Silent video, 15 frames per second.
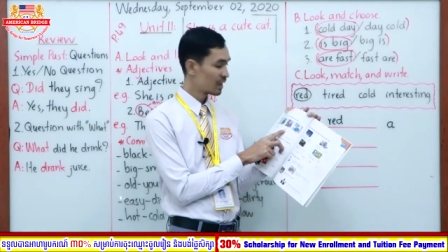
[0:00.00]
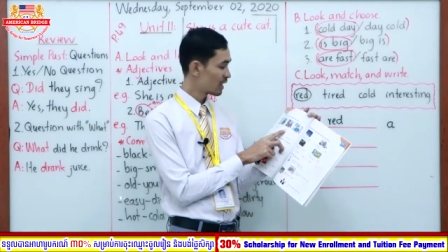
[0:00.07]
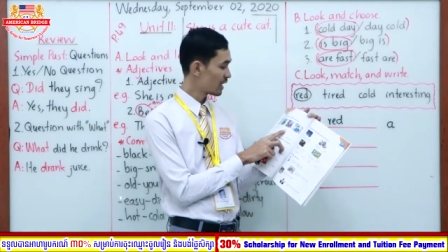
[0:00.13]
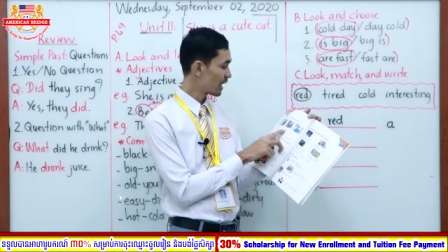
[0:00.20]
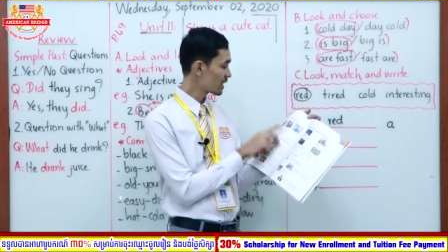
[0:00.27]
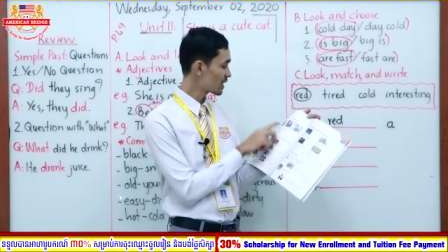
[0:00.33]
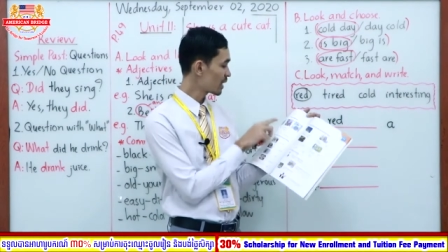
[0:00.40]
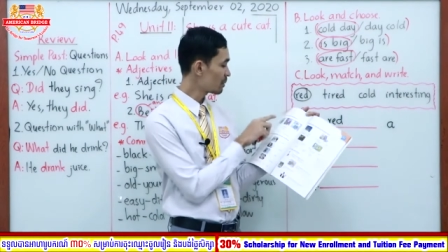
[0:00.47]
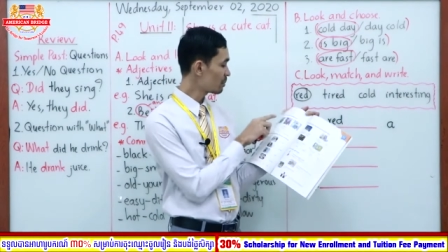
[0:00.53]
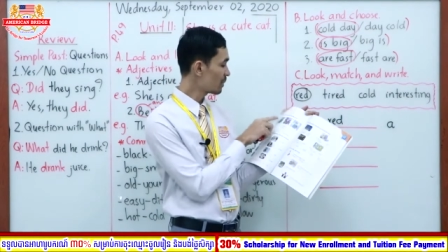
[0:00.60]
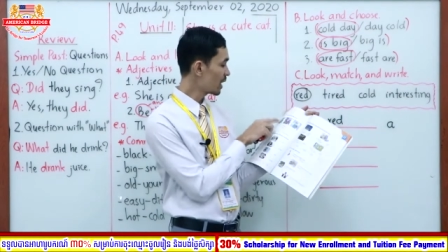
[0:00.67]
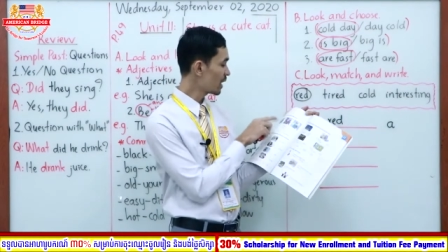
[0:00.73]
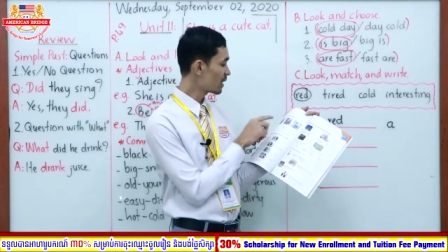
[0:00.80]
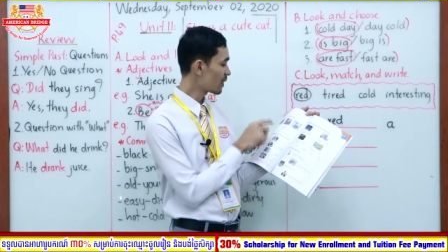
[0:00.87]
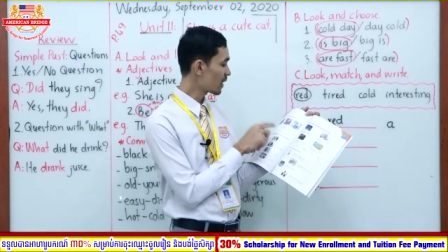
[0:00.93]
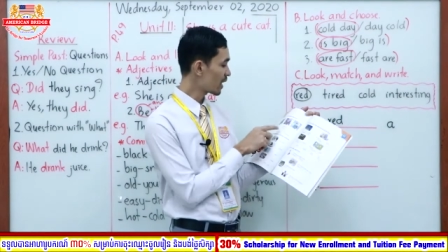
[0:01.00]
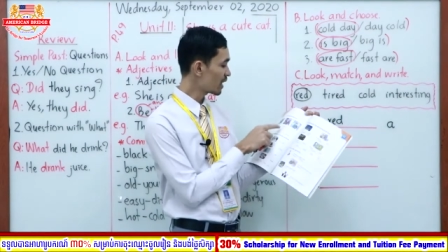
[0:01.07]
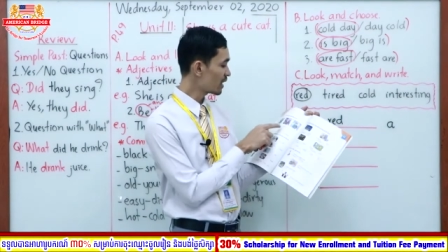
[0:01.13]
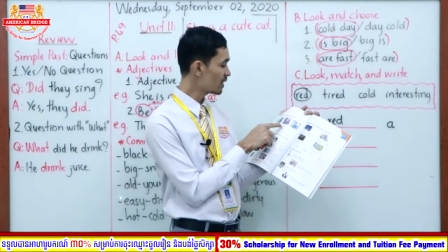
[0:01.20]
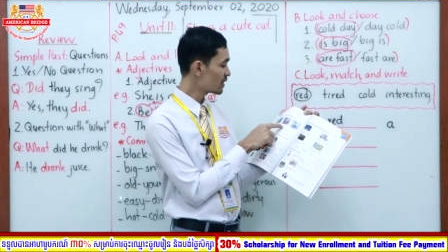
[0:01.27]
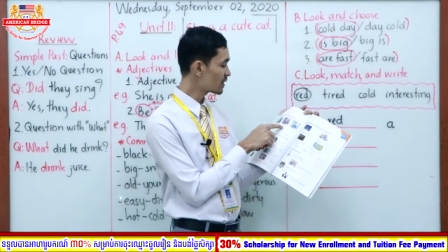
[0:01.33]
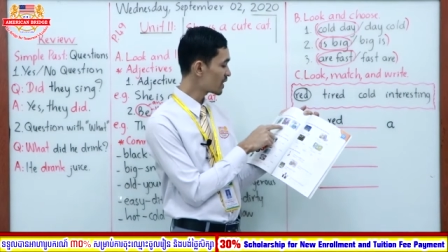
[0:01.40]
Letter B, right?
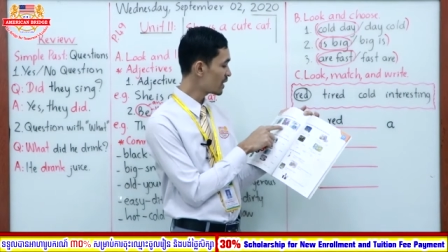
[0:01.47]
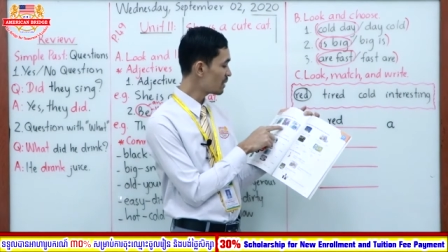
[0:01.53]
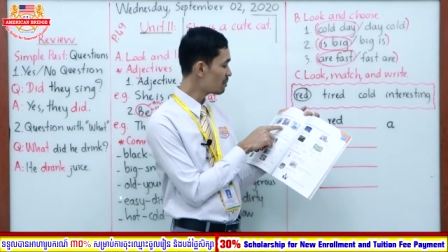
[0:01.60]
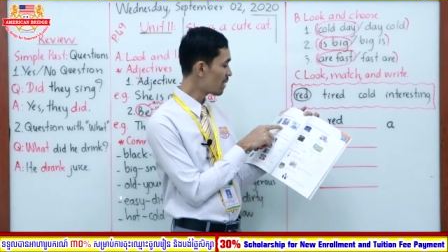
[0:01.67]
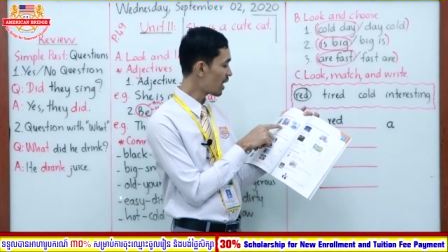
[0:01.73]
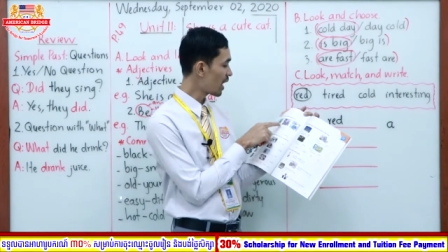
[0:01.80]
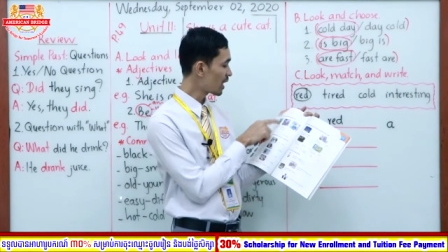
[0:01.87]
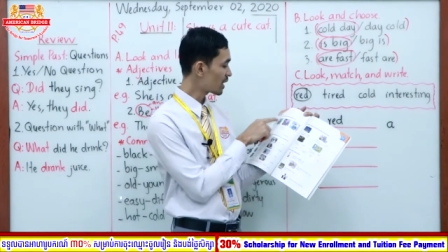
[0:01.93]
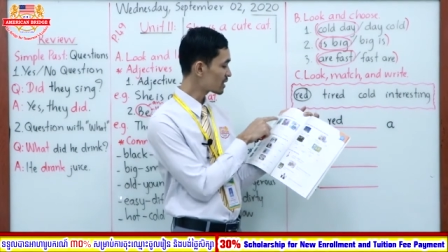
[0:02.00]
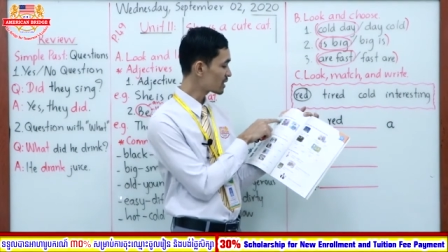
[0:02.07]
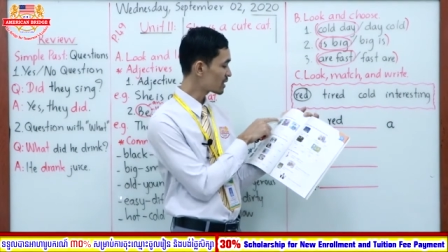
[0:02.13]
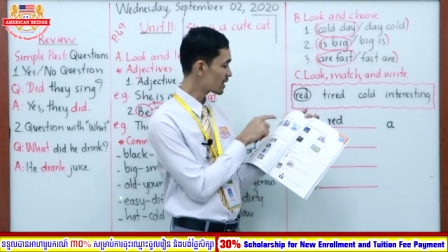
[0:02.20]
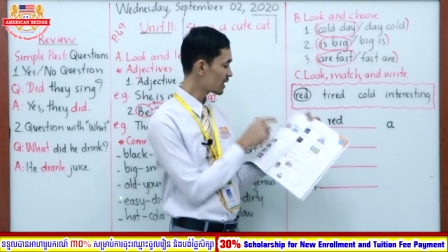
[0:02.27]
You see marks.